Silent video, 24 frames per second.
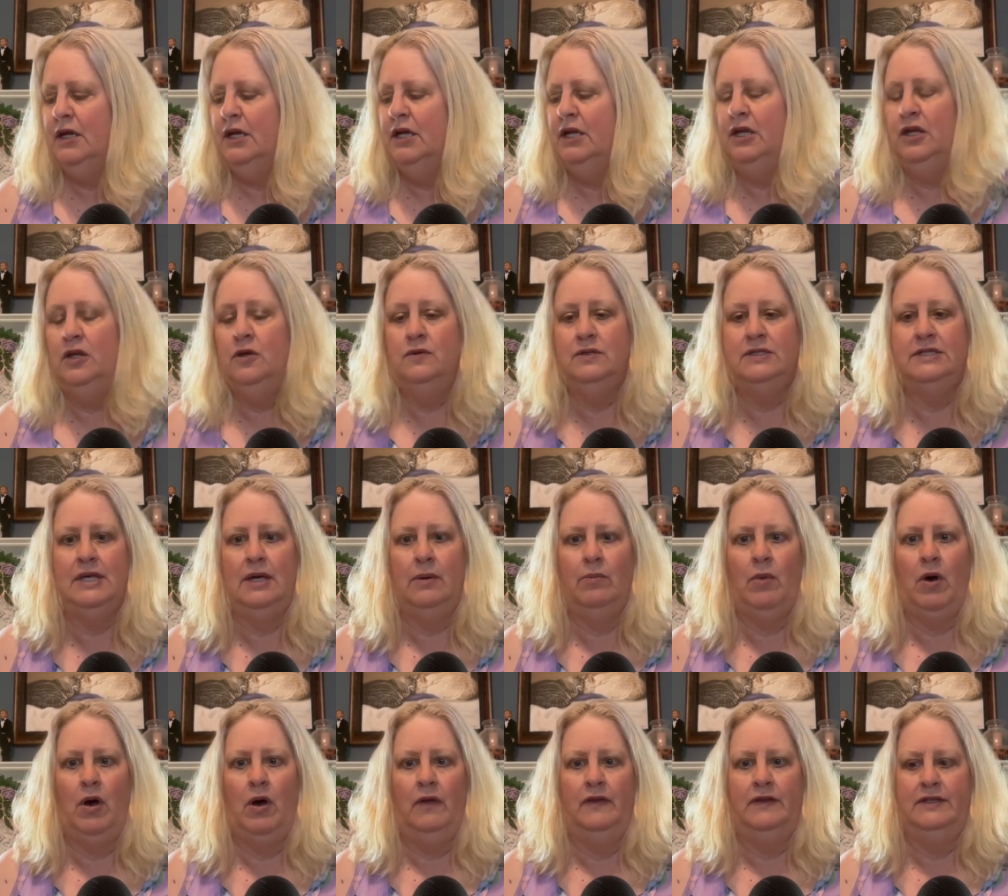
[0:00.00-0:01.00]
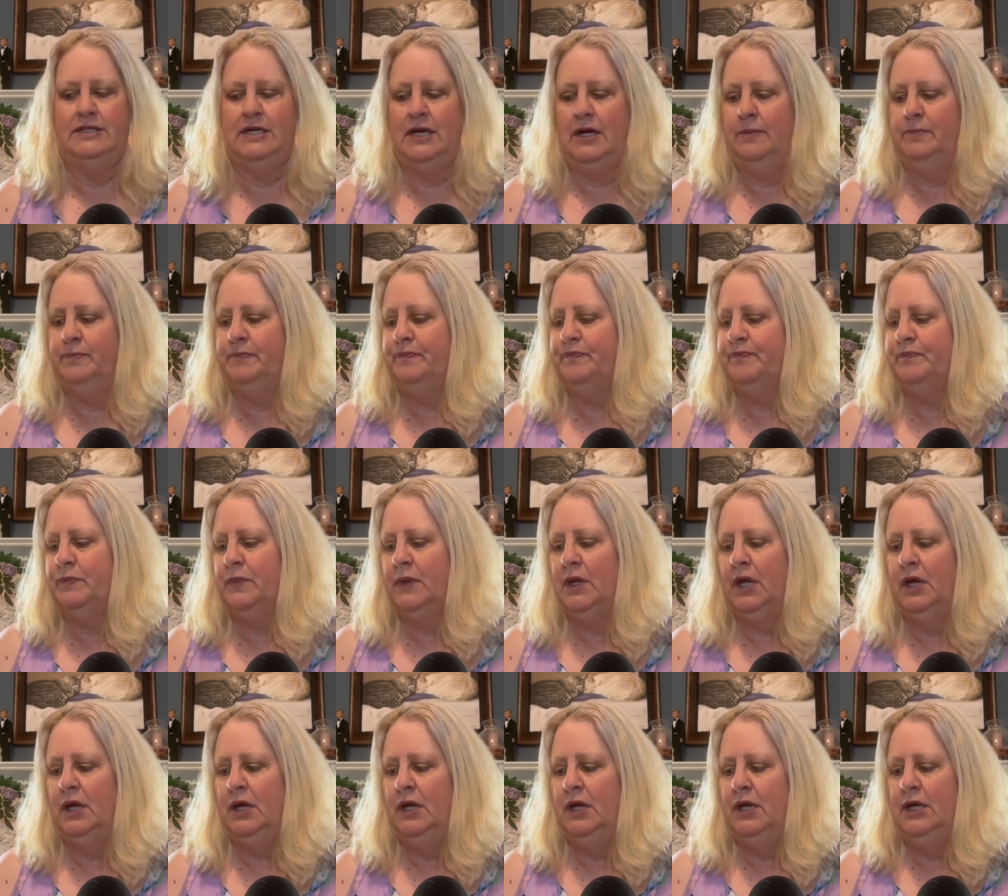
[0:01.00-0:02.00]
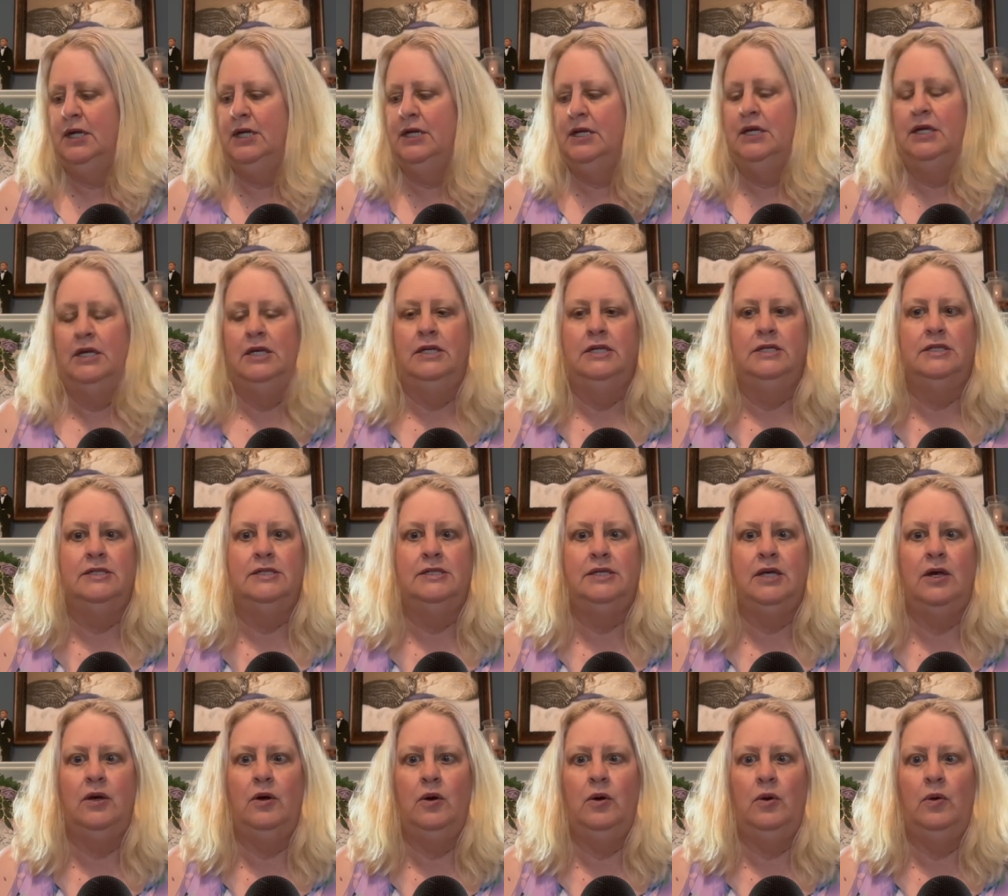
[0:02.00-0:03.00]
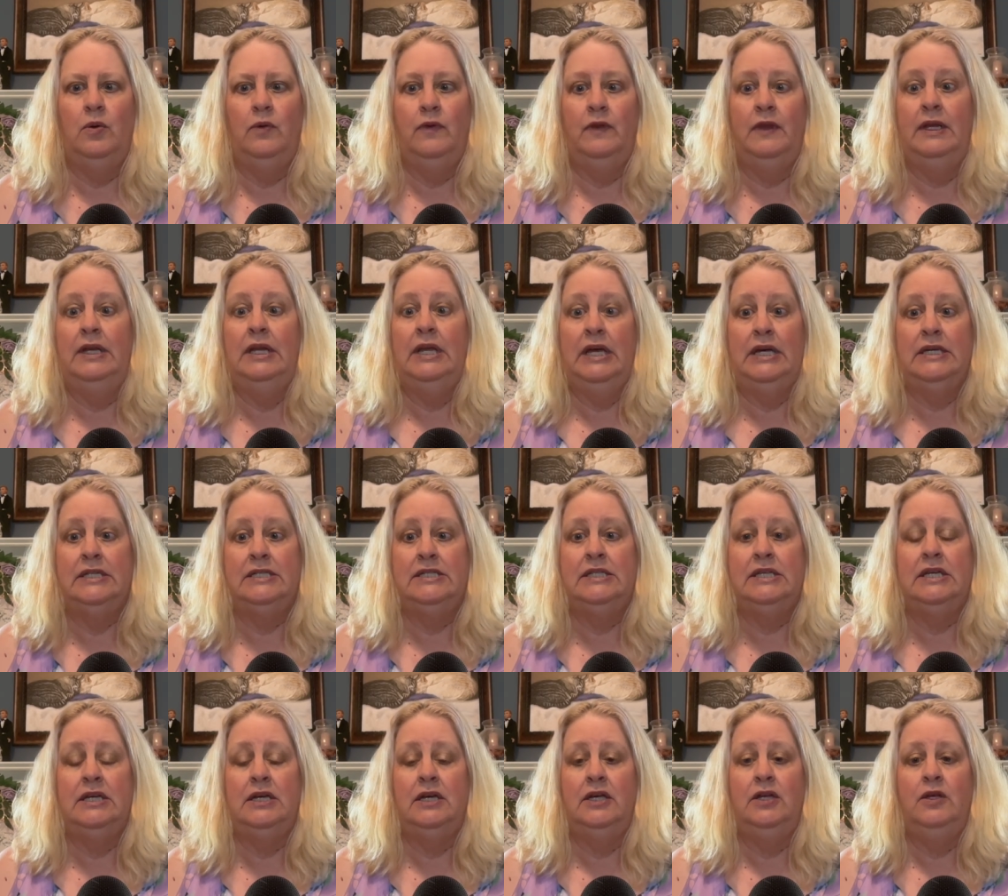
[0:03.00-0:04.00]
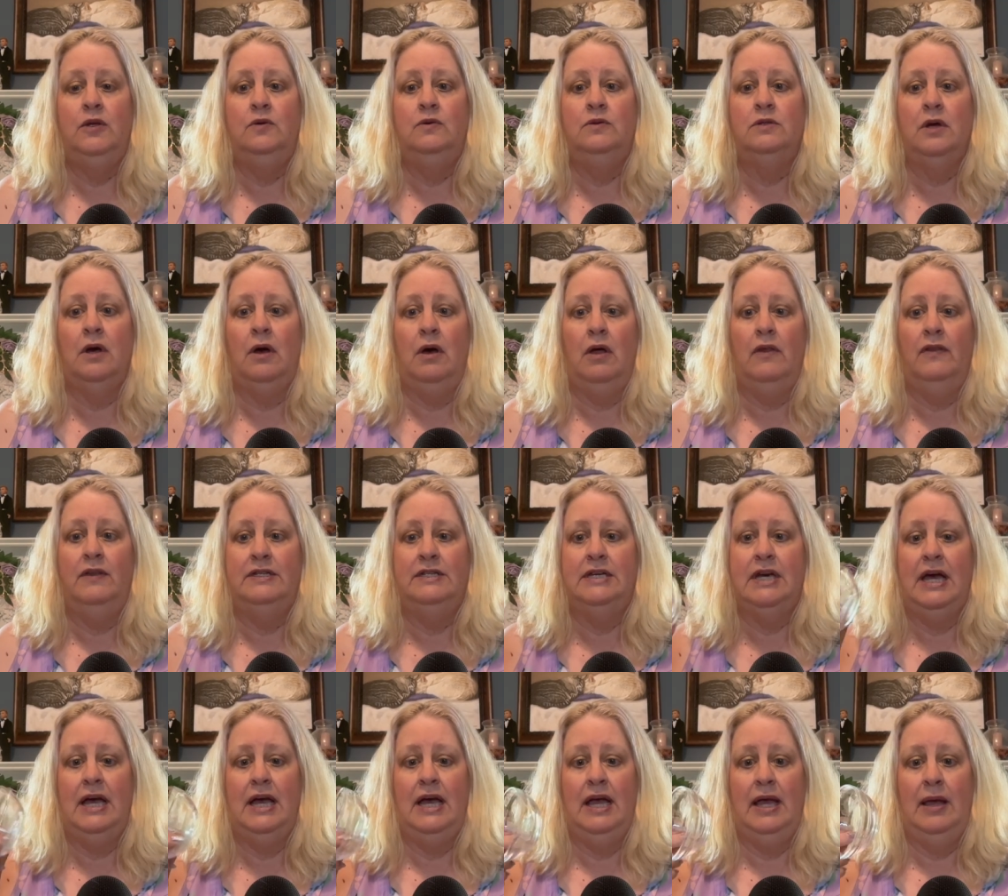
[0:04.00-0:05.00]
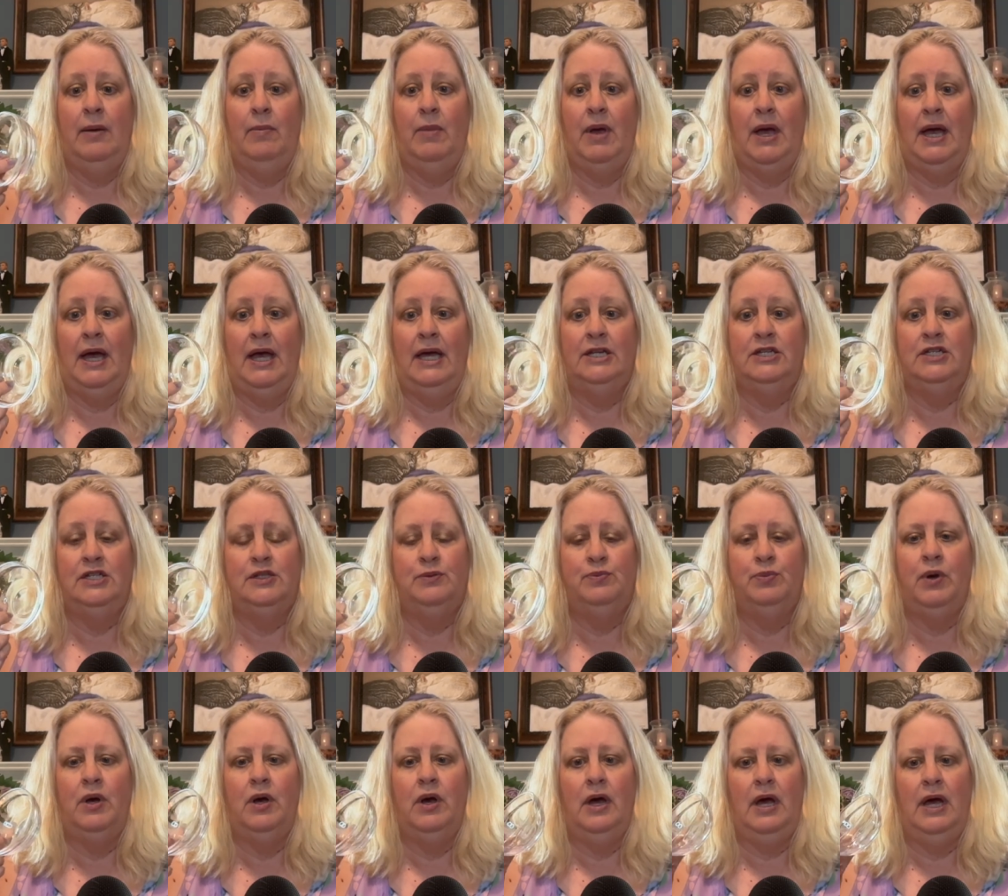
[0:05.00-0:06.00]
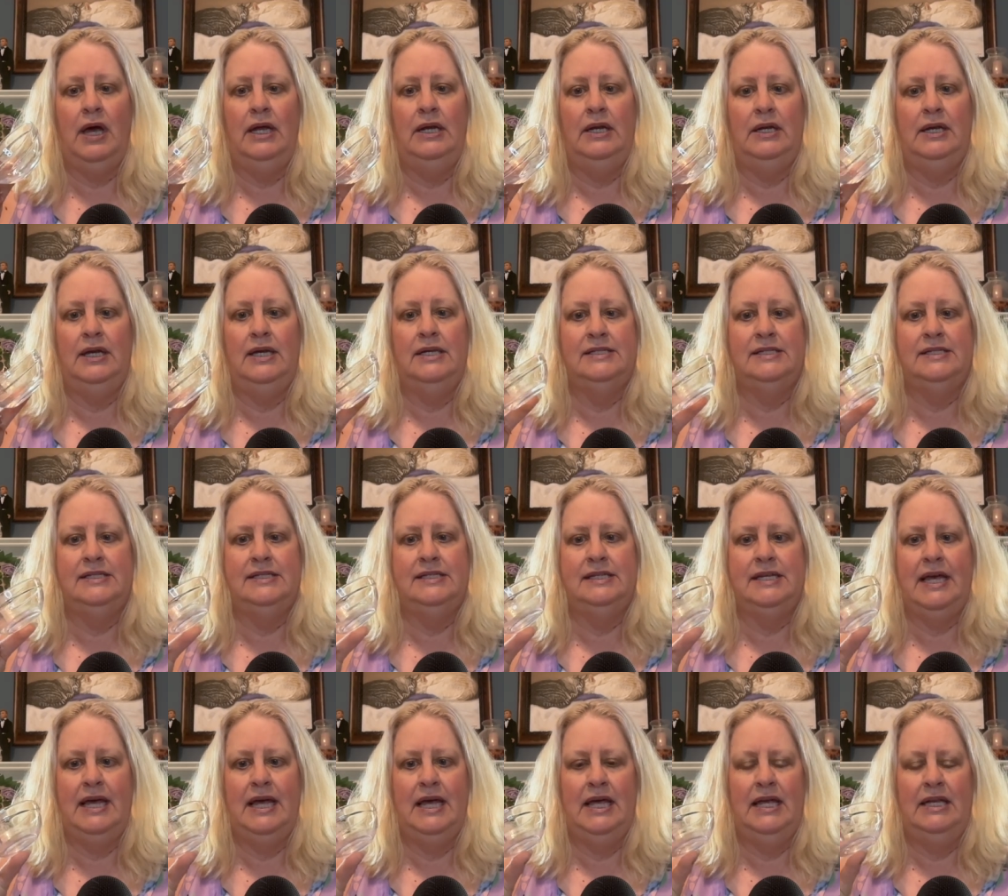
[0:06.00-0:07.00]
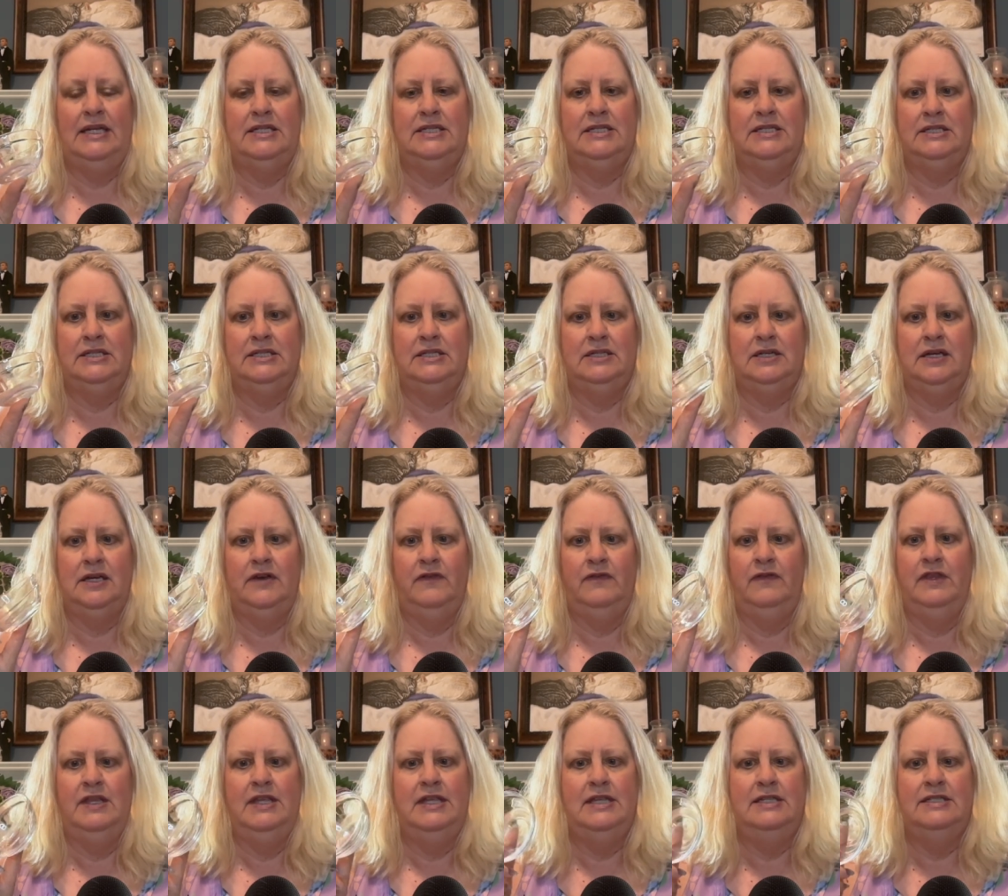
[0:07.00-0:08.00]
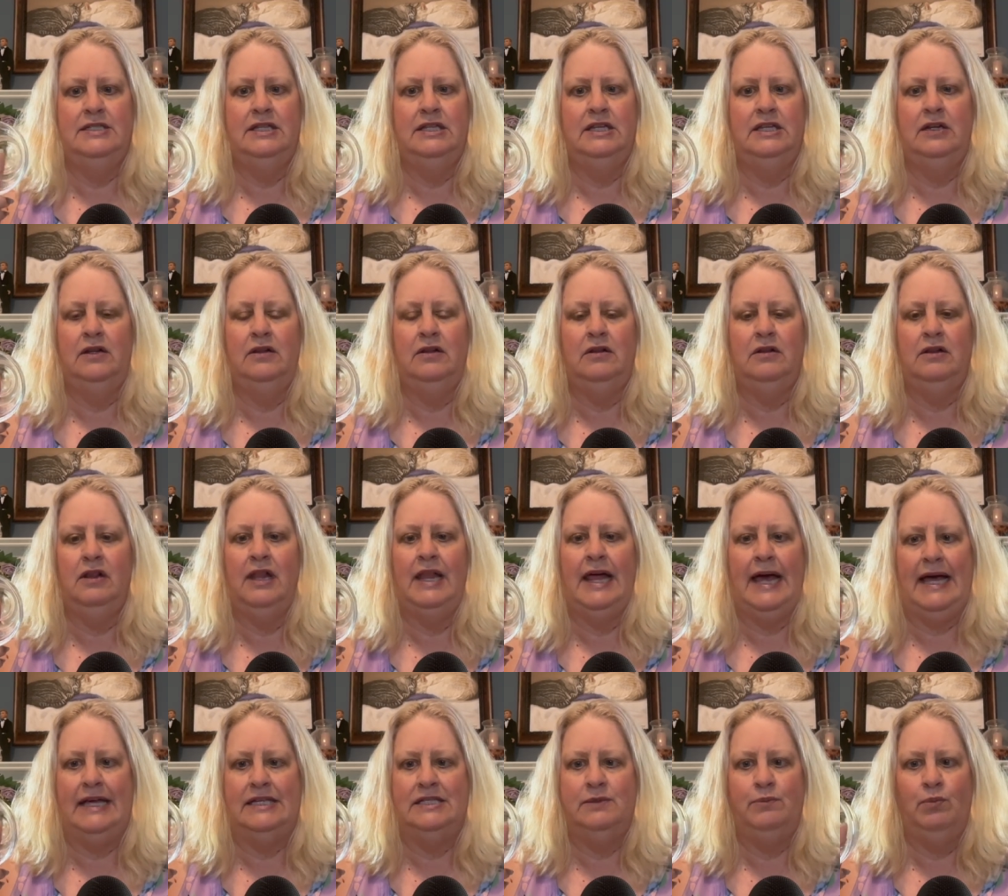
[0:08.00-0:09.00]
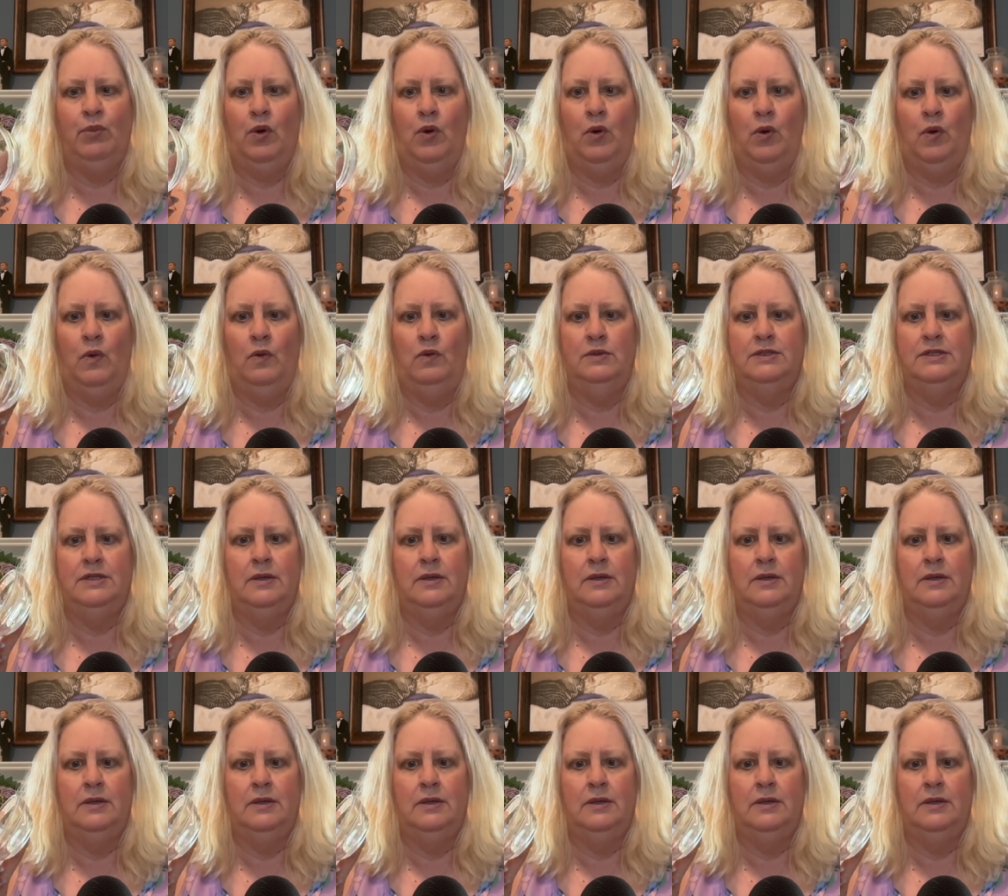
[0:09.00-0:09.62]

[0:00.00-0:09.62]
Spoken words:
Use them all the time. So the next thing I use all the time, I just bought a set of these little glass bowls,